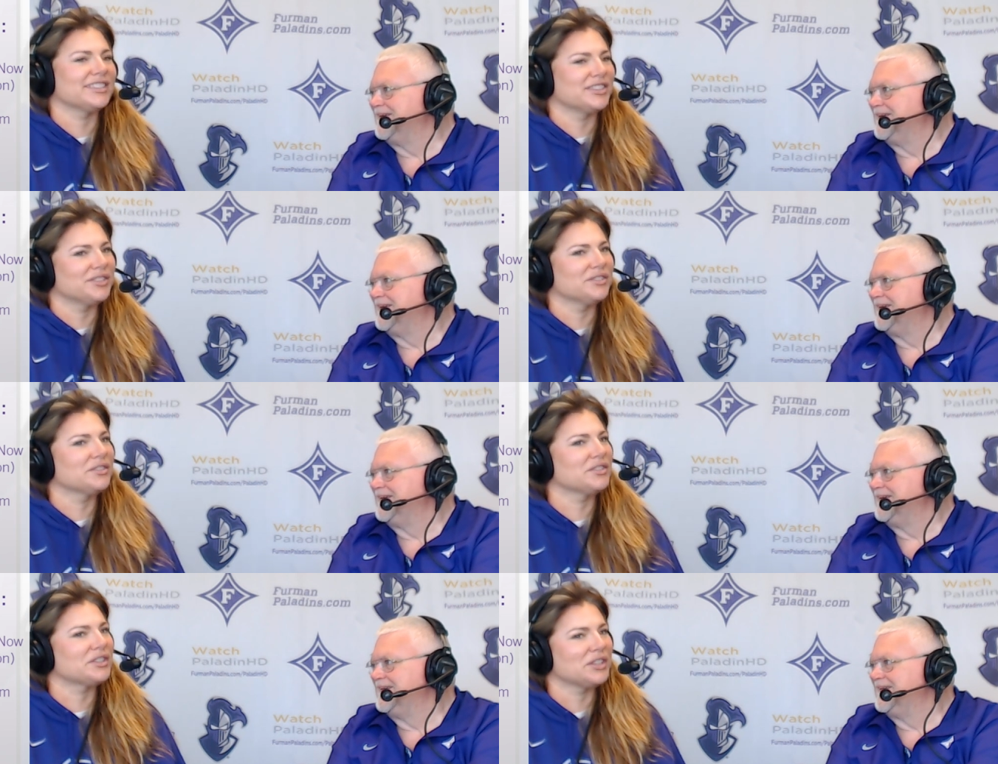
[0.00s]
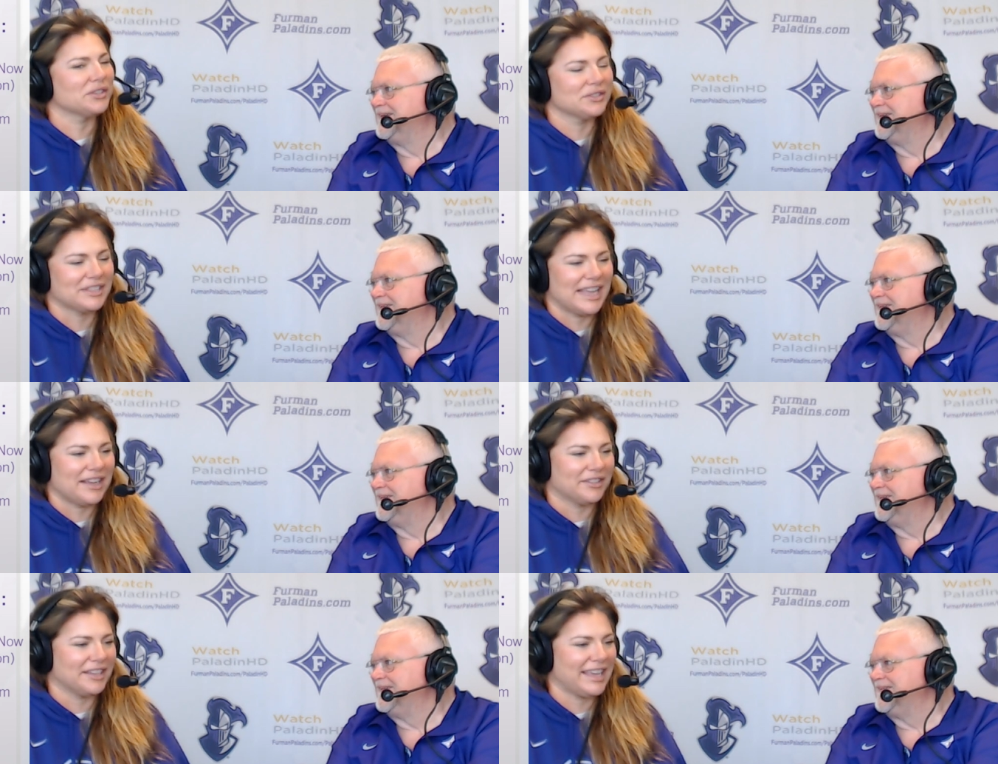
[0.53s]
Speaker 1: to close
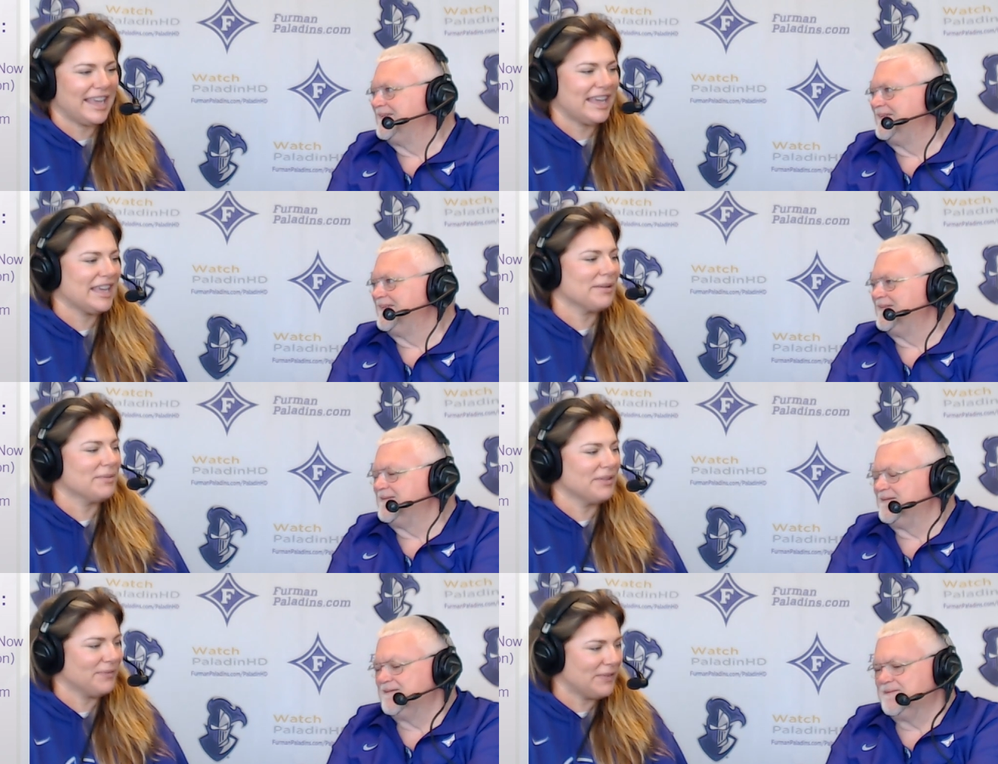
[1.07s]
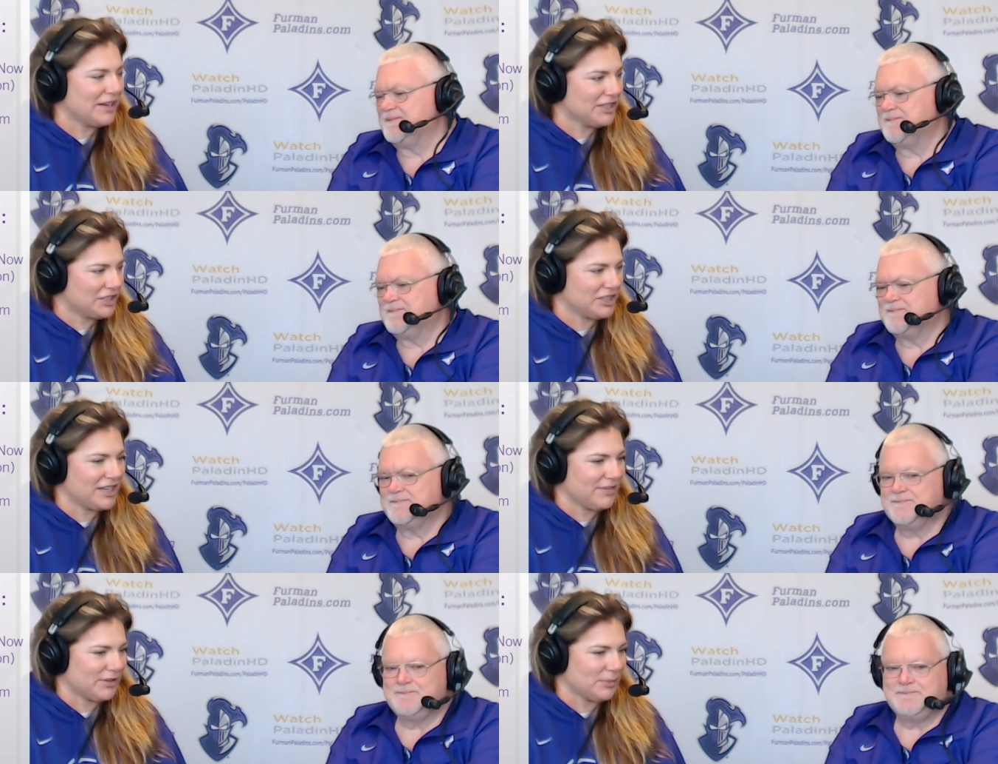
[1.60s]
out the game and
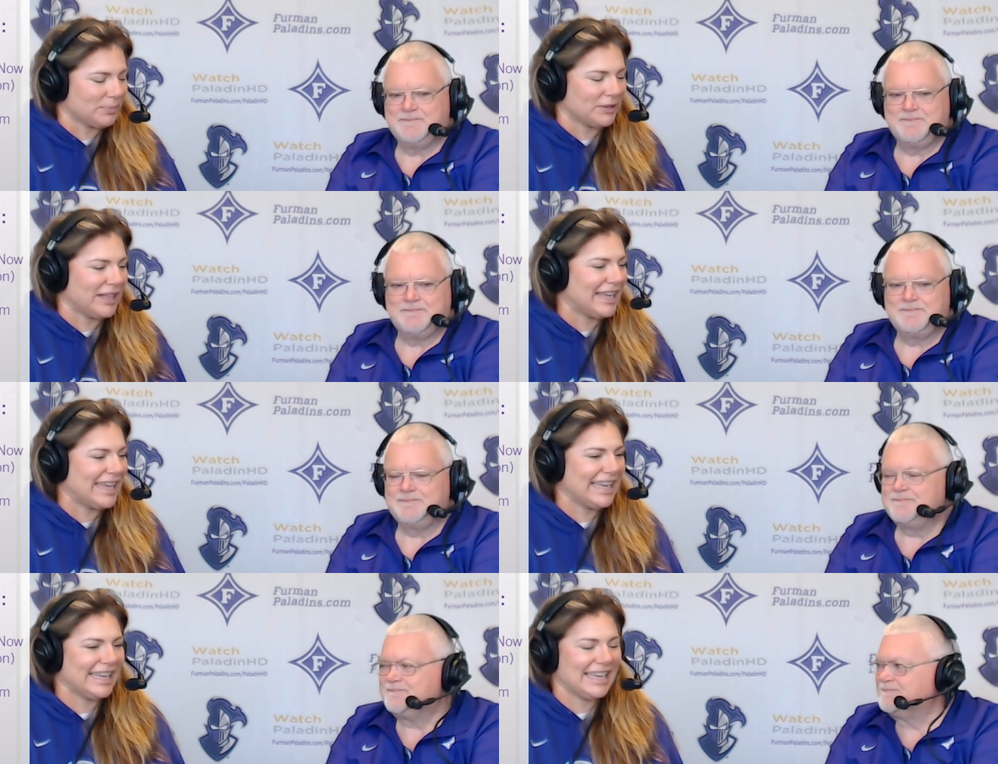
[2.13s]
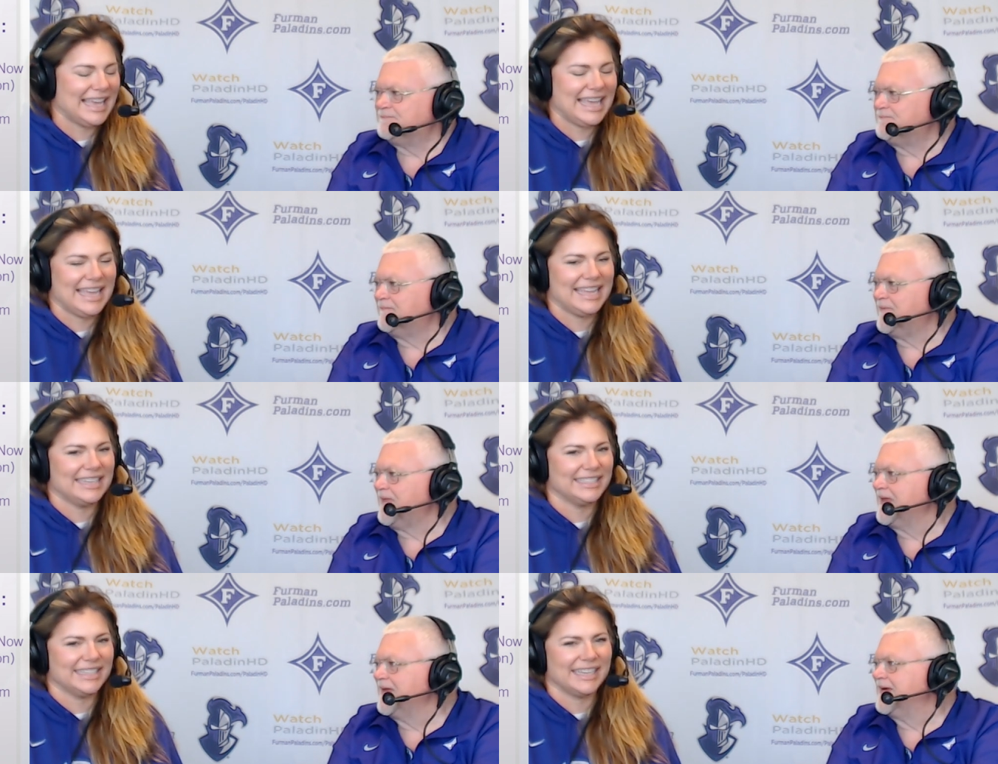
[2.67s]
finish every play
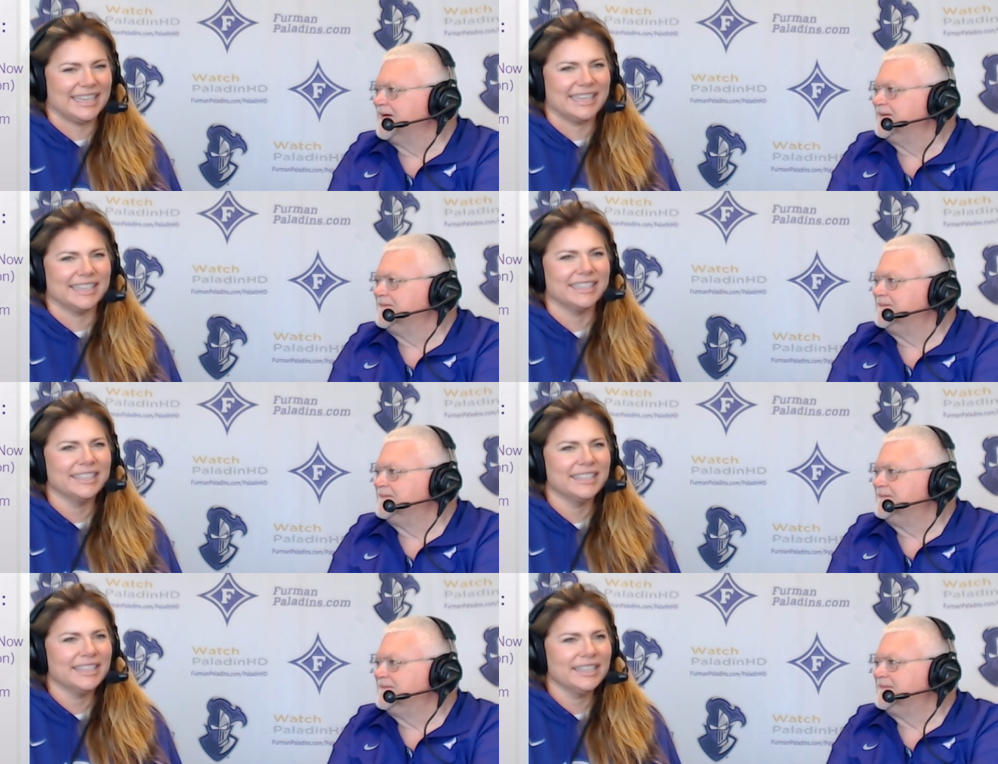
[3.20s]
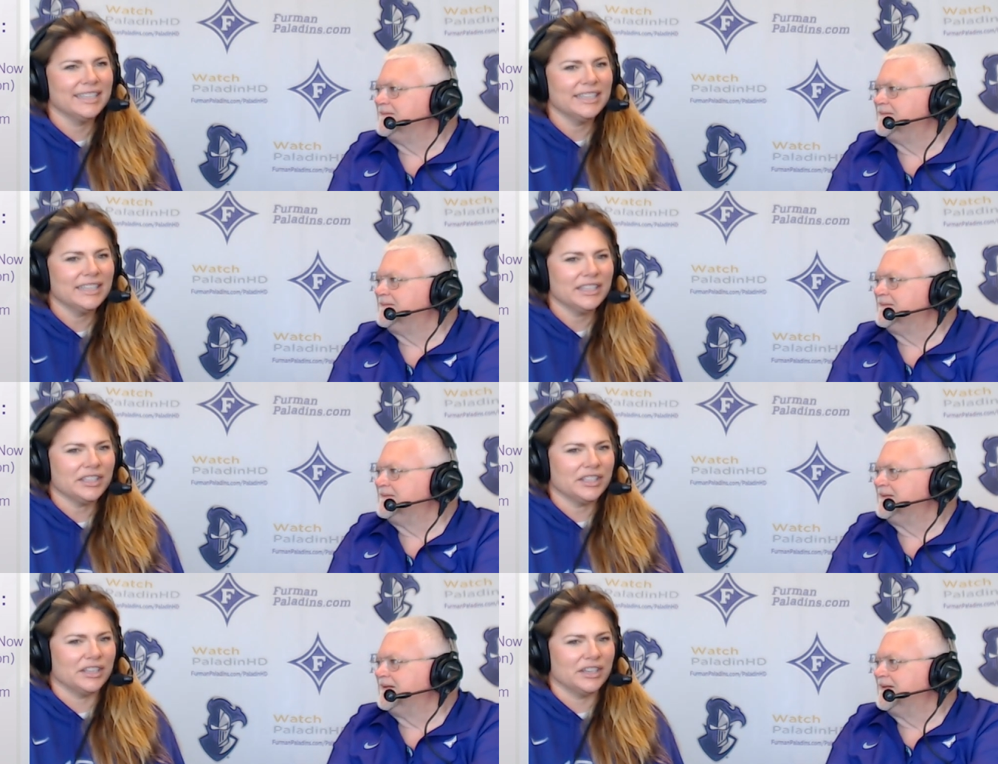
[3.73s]
and uh,
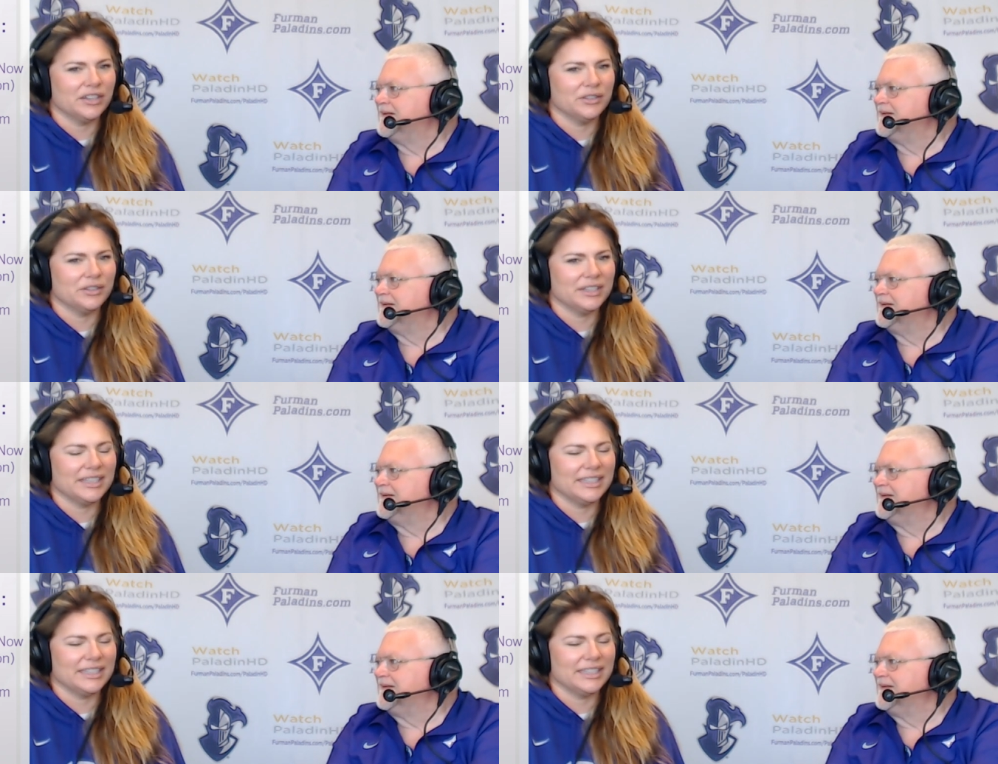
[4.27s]
you know,